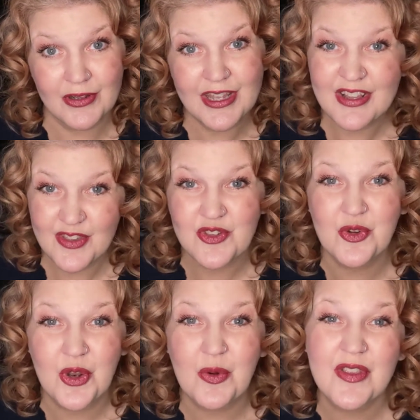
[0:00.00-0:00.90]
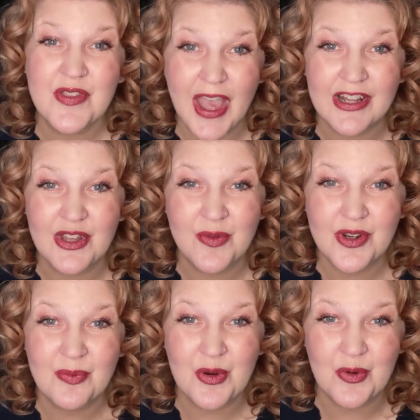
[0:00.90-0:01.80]
leads and you'll know exactly
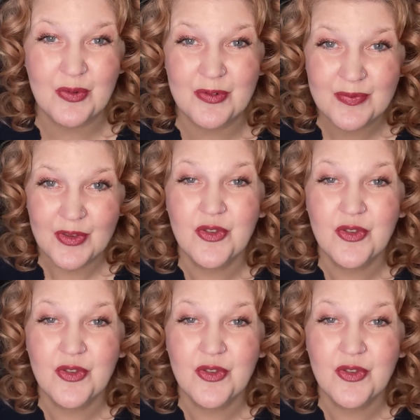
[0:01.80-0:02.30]
when to move.